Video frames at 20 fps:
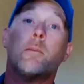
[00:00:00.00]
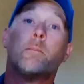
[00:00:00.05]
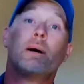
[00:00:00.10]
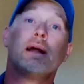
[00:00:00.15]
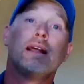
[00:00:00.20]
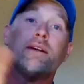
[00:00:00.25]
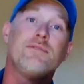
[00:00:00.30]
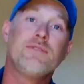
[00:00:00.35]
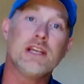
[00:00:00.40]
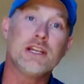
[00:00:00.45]

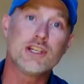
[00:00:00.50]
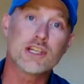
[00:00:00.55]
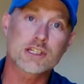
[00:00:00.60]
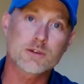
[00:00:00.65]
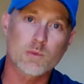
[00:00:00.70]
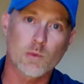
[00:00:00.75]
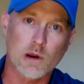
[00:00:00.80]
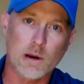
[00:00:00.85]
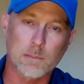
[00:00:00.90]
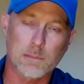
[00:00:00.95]
But if you
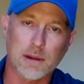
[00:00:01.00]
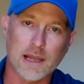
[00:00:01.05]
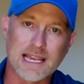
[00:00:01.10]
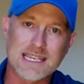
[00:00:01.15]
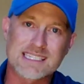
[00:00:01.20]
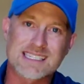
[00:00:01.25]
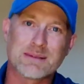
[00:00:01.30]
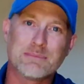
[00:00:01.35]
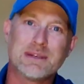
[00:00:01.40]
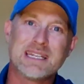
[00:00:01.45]
just want to
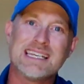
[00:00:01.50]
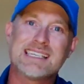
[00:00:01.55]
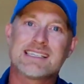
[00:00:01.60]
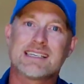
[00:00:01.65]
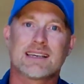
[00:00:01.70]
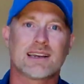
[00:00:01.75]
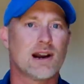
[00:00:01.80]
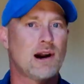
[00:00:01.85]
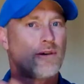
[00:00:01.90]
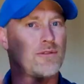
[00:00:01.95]
play some
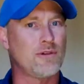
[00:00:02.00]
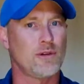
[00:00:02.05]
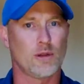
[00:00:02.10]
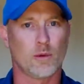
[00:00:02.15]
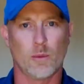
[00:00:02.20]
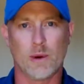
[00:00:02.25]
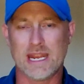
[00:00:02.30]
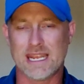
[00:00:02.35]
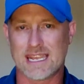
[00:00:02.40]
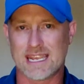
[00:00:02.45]
decent golf on the
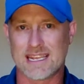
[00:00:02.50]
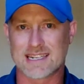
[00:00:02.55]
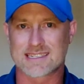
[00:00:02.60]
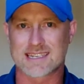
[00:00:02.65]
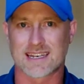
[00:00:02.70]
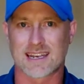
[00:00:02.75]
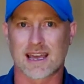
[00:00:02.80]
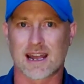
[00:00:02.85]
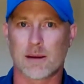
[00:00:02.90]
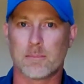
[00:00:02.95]
weekends
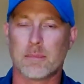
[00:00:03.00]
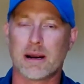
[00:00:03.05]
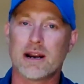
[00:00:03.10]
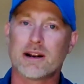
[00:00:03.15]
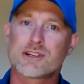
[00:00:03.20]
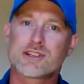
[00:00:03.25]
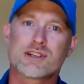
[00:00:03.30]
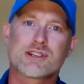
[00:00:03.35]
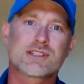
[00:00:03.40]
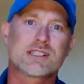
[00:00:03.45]
and not
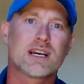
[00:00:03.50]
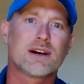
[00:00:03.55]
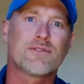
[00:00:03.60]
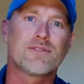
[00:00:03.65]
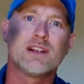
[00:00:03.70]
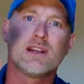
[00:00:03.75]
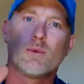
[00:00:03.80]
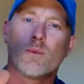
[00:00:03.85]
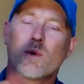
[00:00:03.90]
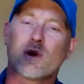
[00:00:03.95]
embarrass yourself,
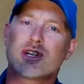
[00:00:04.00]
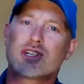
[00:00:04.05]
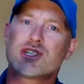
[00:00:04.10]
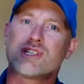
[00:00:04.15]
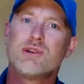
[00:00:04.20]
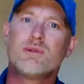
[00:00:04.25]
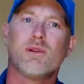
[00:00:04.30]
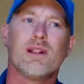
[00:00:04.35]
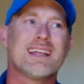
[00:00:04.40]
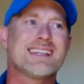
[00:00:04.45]
and you want to
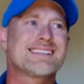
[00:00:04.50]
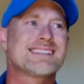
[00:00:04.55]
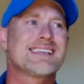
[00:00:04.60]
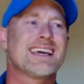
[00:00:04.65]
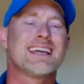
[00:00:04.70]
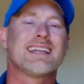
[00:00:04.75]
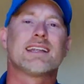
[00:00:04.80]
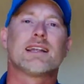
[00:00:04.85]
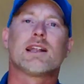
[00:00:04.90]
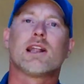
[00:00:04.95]
shoot, let's
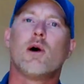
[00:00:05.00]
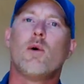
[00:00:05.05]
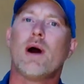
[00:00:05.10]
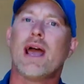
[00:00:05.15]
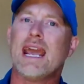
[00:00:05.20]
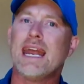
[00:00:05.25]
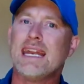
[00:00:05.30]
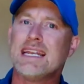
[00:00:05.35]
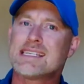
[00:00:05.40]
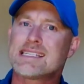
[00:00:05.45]
say, in the low
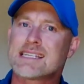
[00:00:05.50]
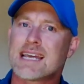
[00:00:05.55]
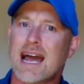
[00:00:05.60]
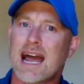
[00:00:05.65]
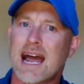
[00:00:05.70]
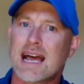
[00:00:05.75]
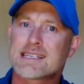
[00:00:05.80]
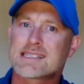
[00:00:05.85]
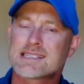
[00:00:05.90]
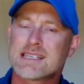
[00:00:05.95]
80s to
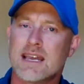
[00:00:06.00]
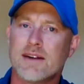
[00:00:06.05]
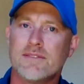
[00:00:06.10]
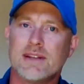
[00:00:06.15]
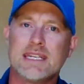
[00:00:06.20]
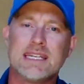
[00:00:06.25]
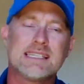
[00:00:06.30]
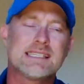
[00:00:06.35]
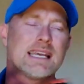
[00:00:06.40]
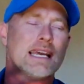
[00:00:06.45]
high
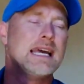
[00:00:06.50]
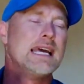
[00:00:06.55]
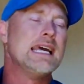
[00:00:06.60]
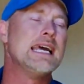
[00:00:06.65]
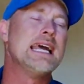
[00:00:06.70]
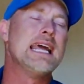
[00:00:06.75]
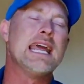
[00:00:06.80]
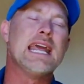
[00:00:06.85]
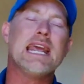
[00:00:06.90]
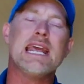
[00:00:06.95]
70s,
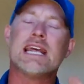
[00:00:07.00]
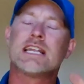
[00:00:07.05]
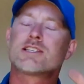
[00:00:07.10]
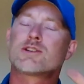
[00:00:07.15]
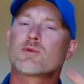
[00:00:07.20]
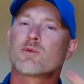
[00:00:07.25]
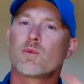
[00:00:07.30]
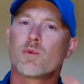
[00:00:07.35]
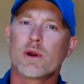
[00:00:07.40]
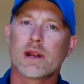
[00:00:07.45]

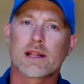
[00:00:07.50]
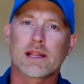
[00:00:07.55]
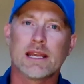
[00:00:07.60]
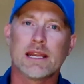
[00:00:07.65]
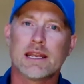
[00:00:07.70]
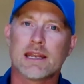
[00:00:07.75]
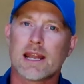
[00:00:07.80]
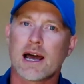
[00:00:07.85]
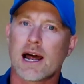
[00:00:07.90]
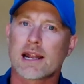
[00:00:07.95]
it's really
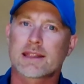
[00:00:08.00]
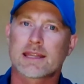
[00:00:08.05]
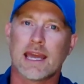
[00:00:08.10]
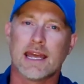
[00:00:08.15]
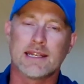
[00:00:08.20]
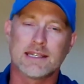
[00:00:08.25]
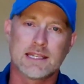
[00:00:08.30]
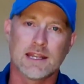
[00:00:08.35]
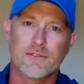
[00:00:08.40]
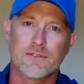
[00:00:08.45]
not
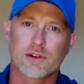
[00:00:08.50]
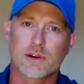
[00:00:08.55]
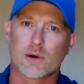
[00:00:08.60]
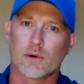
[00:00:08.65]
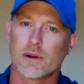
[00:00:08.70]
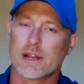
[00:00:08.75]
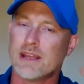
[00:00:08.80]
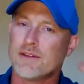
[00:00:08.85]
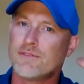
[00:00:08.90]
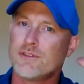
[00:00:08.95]
that
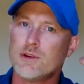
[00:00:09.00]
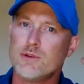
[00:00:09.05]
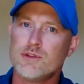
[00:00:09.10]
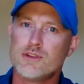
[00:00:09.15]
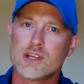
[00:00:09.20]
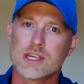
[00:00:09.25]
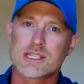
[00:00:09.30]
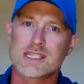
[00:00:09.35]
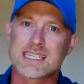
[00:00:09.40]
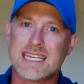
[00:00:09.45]
difficult if you
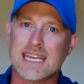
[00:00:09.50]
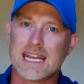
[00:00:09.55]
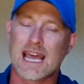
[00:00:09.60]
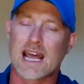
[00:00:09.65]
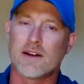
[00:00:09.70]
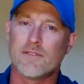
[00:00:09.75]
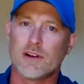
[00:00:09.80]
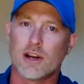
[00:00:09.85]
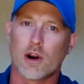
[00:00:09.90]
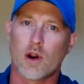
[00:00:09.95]
just get
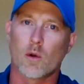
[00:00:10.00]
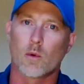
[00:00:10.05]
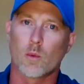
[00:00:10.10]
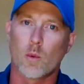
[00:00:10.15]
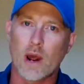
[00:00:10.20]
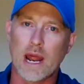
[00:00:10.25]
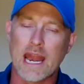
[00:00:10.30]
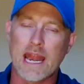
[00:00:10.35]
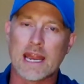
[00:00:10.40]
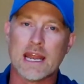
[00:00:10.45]
out of your own
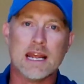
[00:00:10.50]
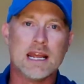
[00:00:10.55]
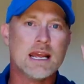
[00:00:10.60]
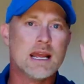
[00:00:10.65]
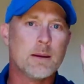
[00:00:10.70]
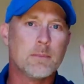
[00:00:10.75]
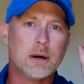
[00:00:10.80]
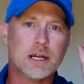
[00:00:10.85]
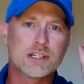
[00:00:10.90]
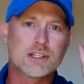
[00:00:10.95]
way.
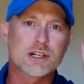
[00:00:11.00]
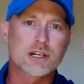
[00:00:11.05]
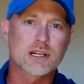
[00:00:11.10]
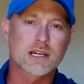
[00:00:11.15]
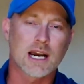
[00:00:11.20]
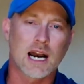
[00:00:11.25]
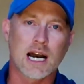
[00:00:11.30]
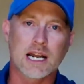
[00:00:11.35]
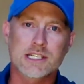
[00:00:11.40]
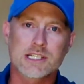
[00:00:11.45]
But your
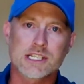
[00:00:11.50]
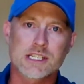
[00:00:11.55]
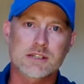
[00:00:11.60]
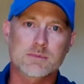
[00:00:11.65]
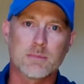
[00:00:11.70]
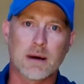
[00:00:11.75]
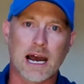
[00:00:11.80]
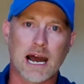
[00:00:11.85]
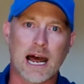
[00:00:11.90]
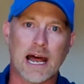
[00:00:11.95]
conscious
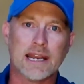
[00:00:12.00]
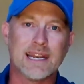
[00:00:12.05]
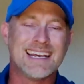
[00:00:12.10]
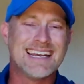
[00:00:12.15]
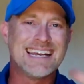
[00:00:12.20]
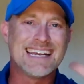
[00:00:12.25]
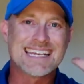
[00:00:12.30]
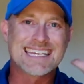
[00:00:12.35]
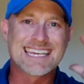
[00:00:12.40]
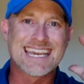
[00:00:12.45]
mind
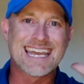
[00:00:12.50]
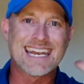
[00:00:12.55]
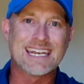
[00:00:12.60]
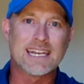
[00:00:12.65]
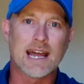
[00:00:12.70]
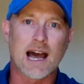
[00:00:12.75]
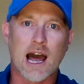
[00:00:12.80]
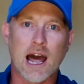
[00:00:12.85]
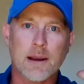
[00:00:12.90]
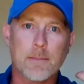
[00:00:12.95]

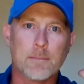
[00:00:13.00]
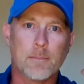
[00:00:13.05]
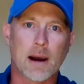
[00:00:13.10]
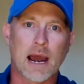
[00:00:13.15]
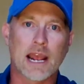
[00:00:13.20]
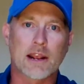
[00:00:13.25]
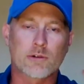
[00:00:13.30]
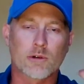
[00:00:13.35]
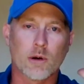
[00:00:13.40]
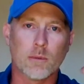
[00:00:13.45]
cannot
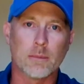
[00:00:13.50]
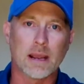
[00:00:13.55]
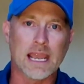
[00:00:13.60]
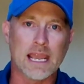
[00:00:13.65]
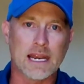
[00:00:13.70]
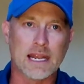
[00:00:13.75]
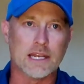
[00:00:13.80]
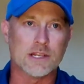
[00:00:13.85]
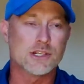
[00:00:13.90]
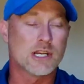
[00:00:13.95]

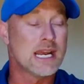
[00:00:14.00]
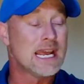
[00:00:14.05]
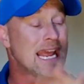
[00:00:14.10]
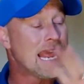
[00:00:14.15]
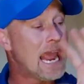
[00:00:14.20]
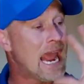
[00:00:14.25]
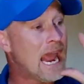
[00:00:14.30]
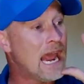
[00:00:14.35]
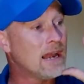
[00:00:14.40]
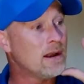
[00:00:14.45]
micromanage.
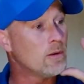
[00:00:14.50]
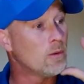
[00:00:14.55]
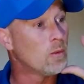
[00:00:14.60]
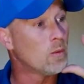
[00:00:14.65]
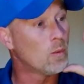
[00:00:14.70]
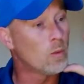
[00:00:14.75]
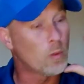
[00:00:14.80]
And